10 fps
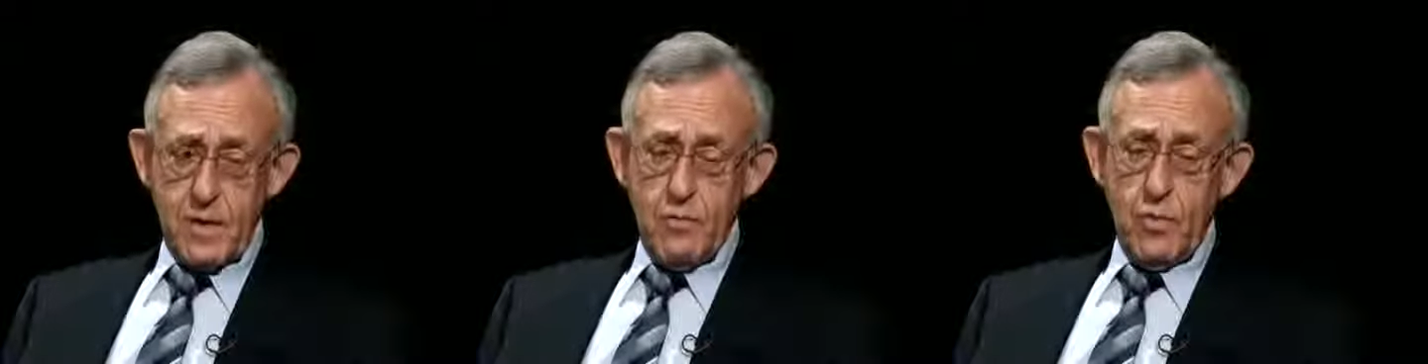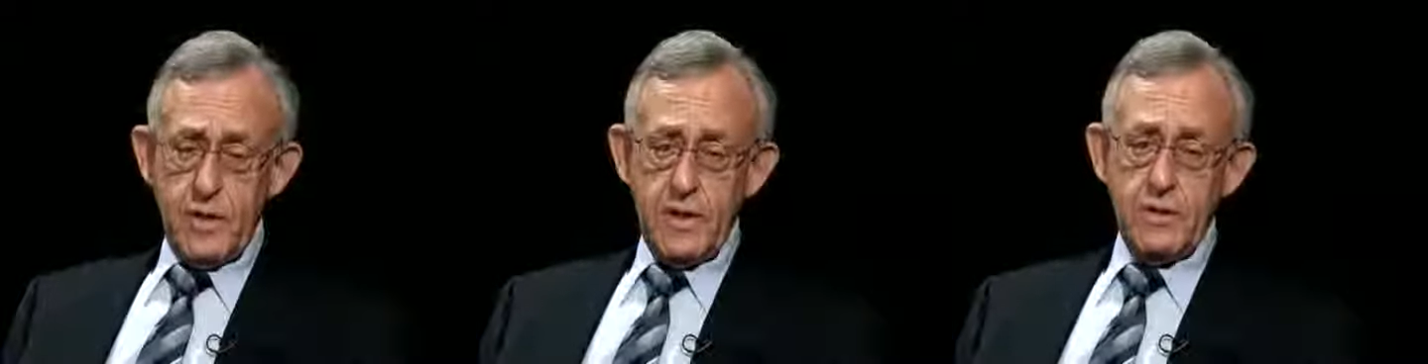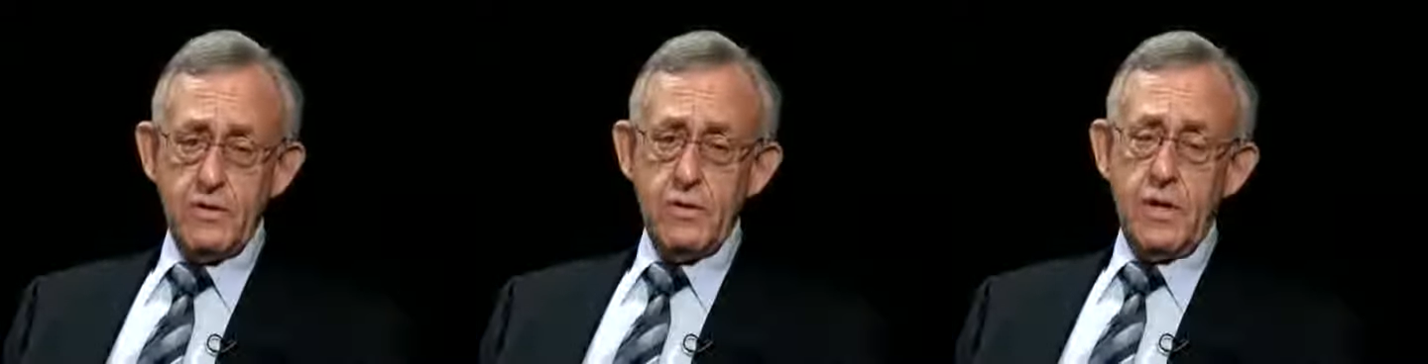
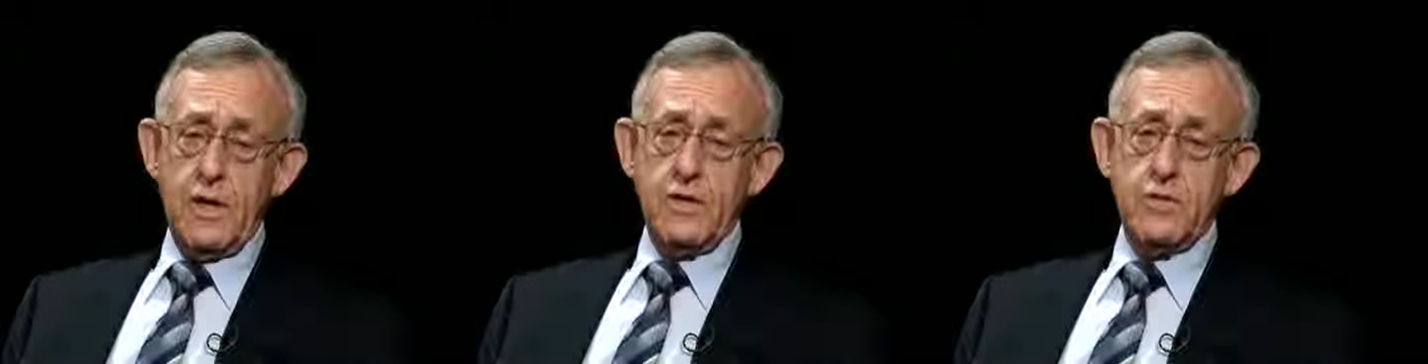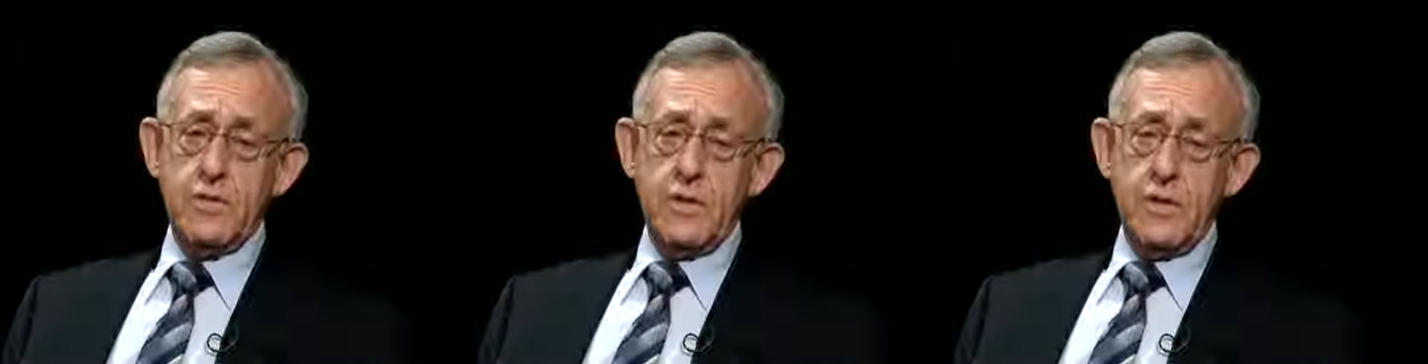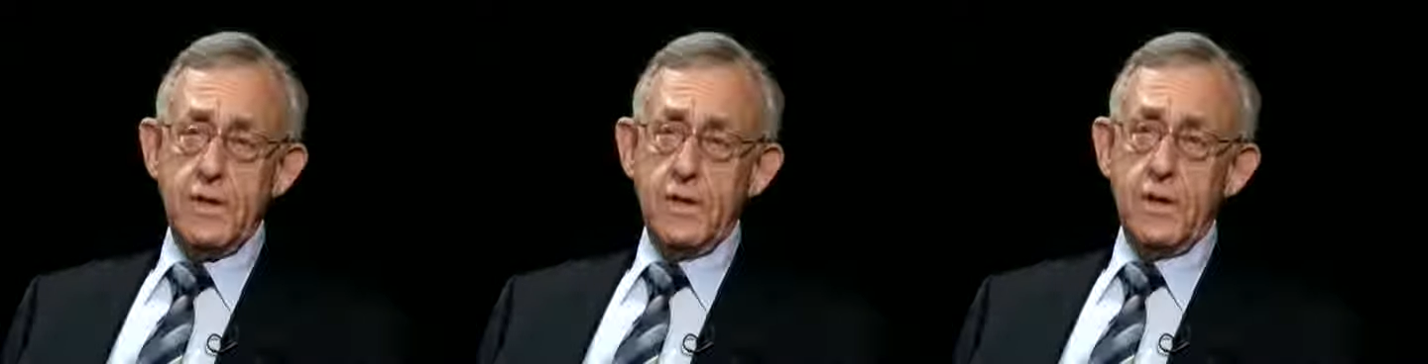We're
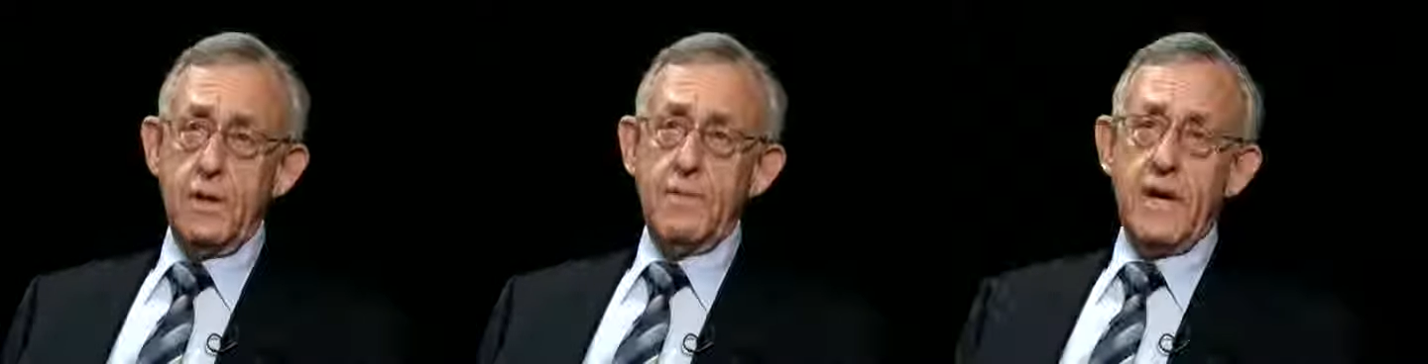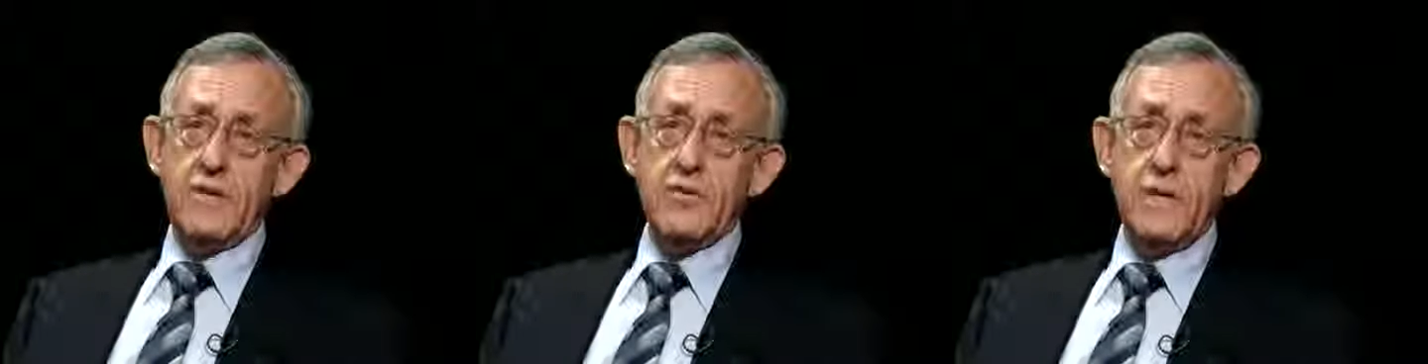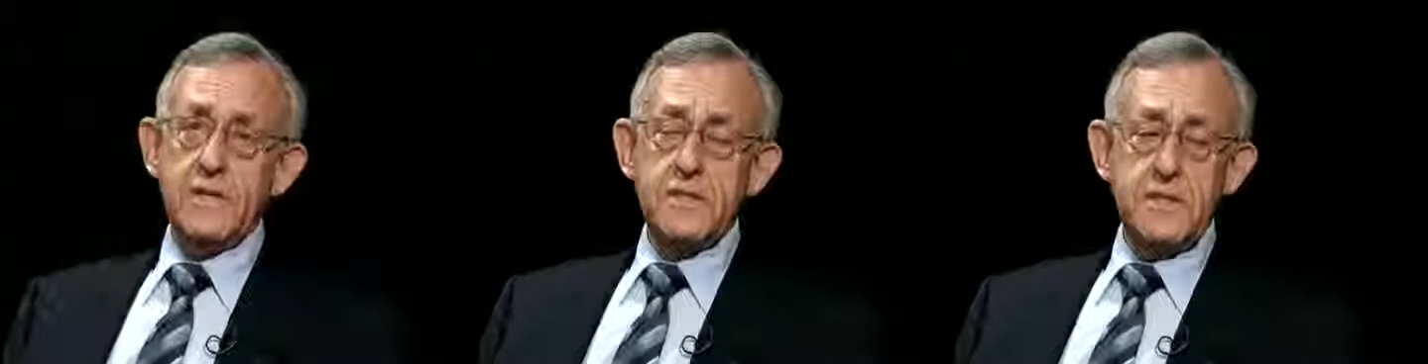doing about
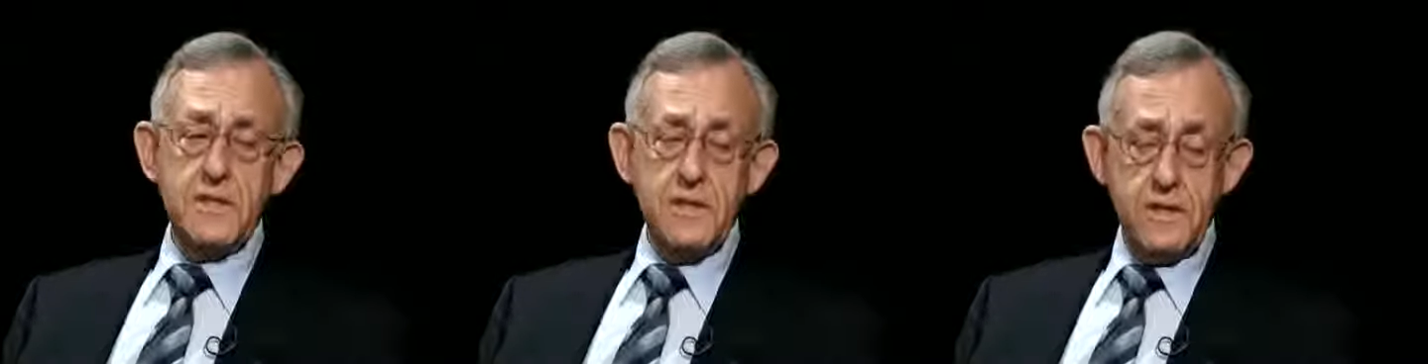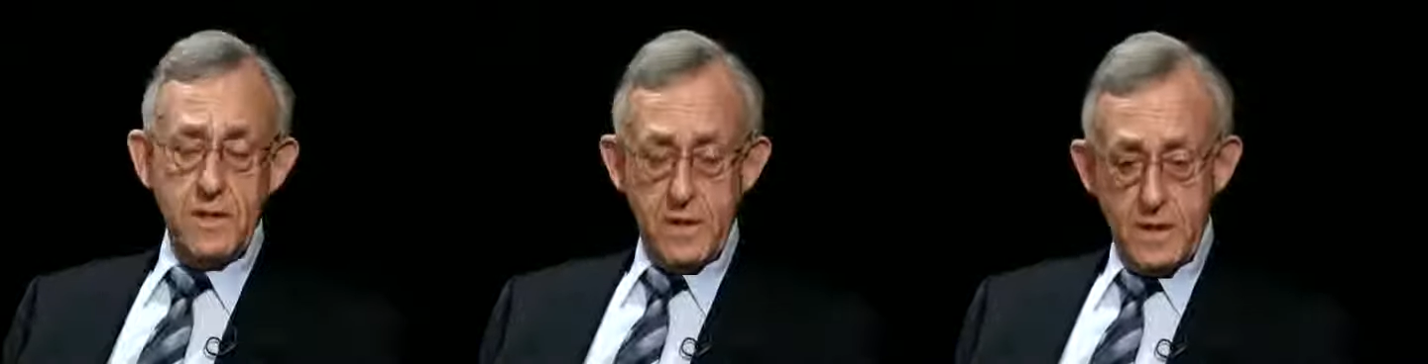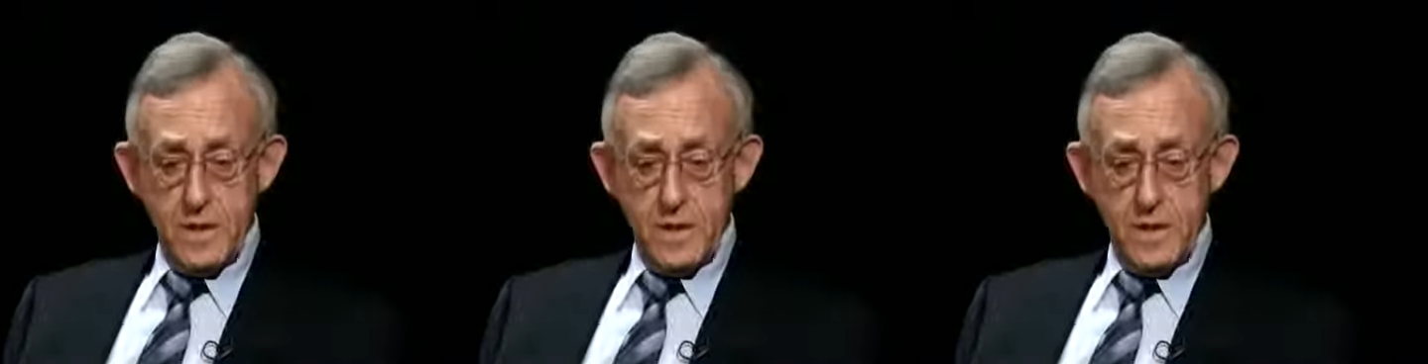20